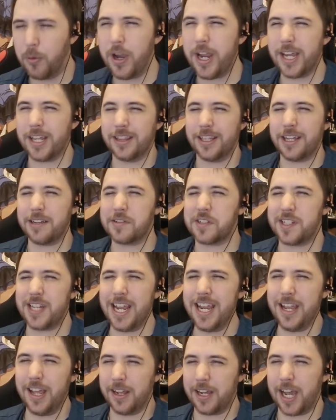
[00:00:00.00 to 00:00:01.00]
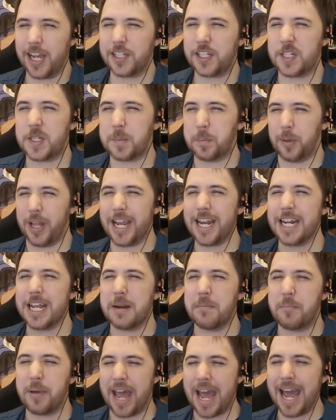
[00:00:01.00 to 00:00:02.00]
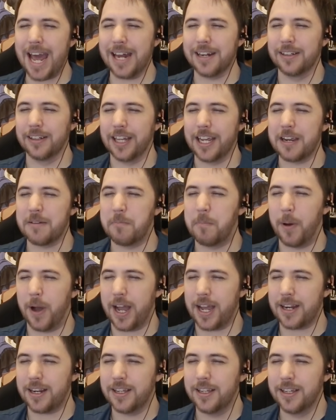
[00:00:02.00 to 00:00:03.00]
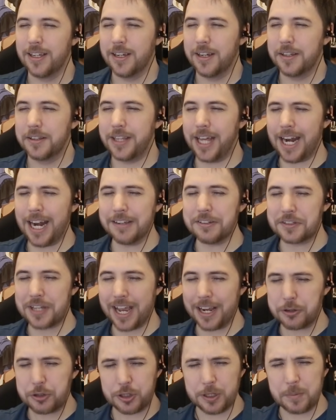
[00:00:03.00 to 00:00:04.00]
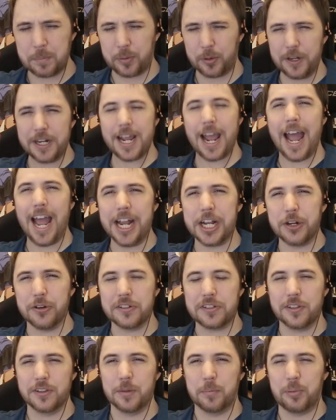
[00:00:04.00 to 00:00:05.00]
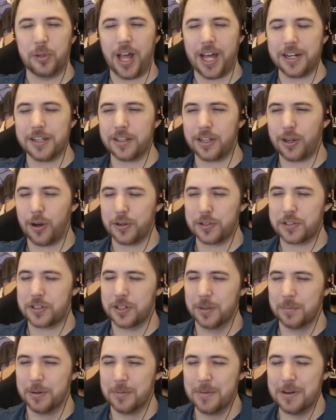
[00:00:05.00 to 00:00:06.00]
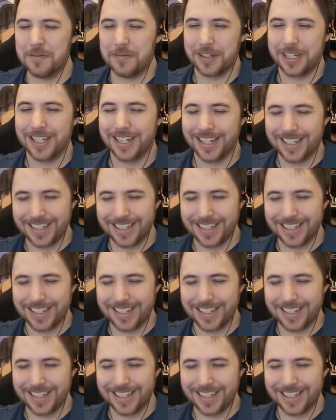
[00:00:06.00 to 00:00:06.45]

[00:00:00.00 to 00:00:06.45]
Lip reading: But wait, they're saying it, explain it badly, but that is actually pretty accurate to the plot of the Konosuba movie.